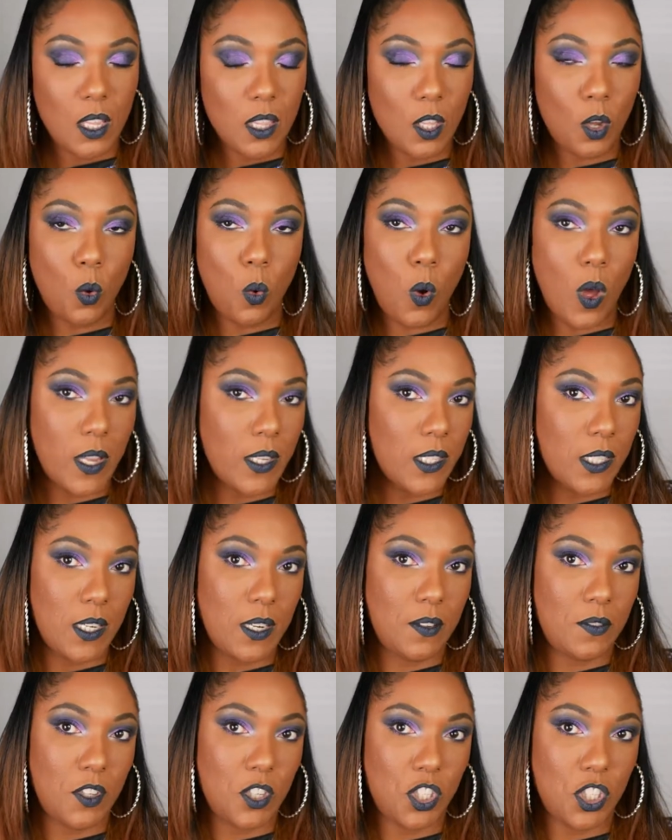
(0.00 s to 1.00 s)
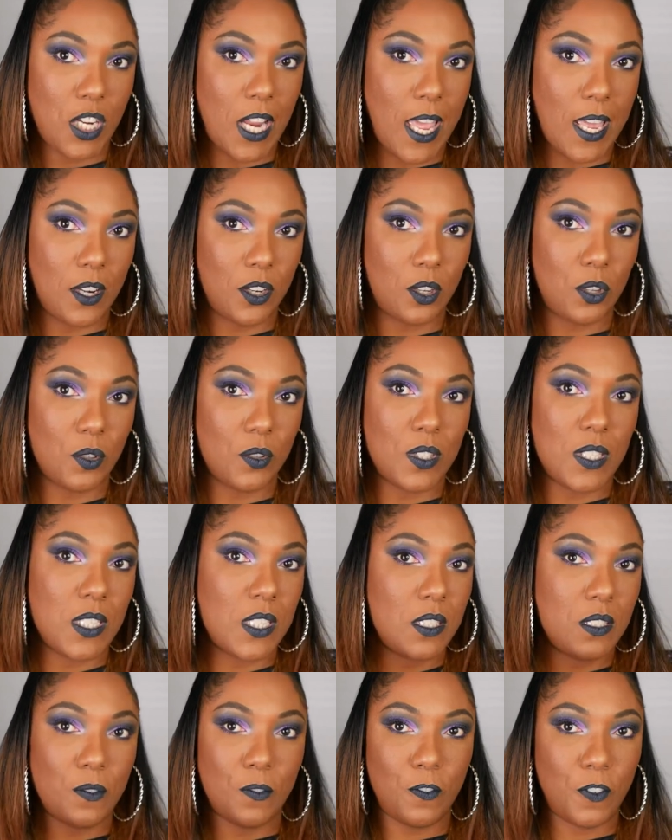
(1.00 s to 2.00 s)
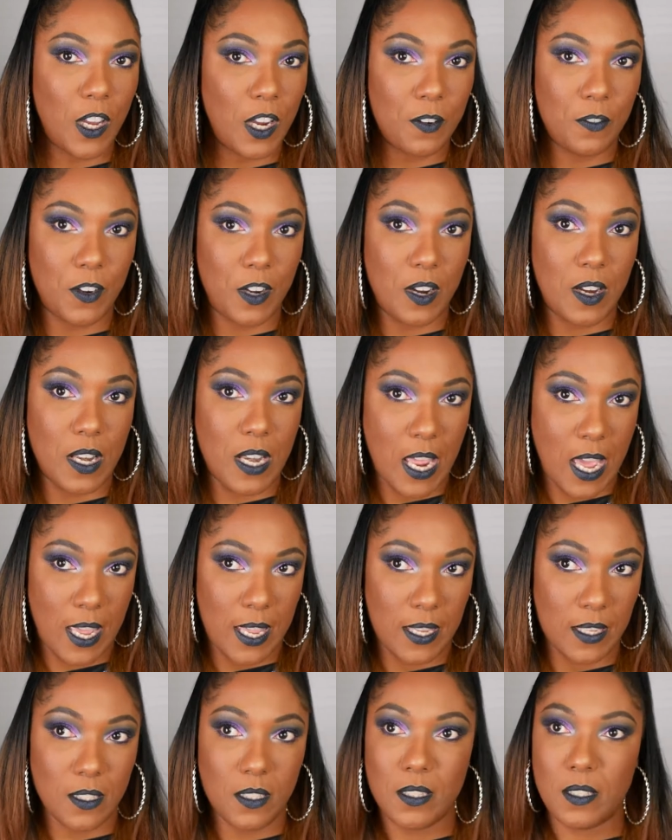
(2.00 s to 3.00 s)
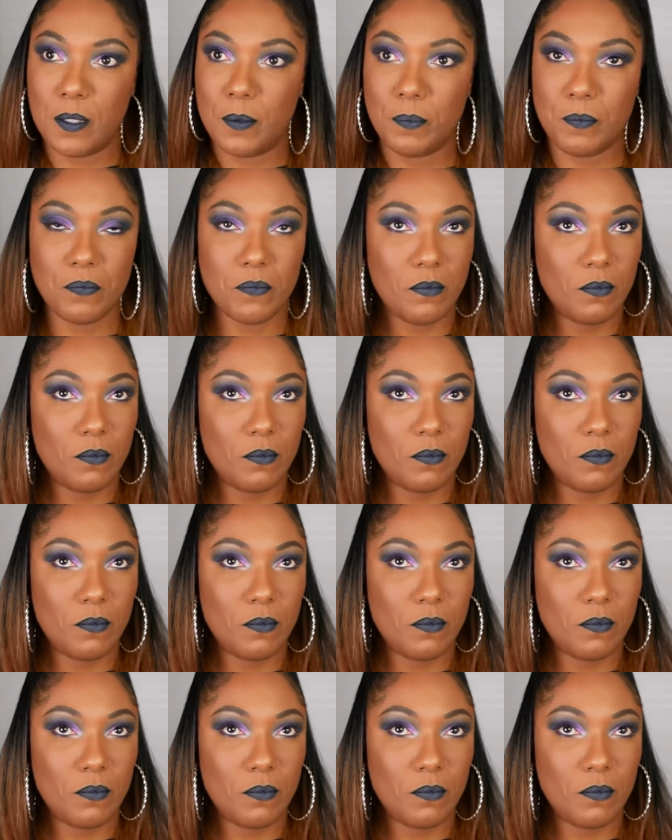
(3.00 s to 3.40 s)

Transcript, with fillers: The quality of the shadows is very, very nice.